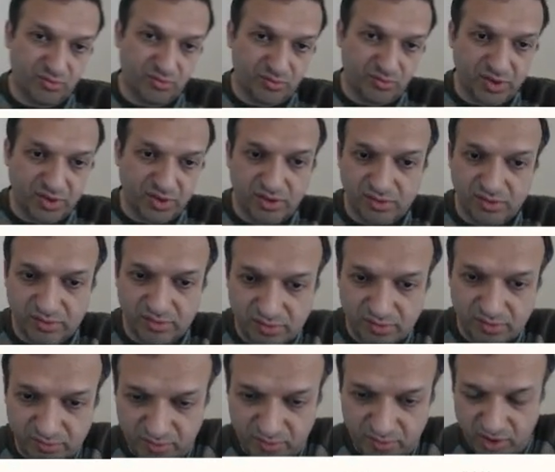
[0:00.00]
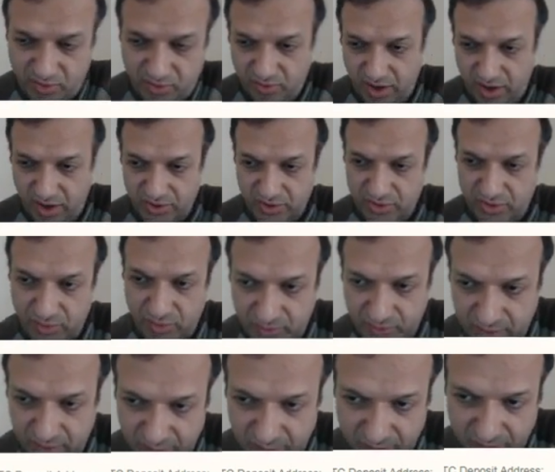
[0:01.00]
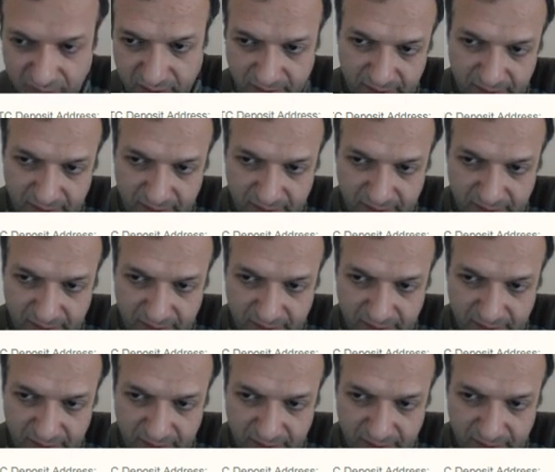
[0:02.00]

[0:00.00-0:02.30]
real big crash of the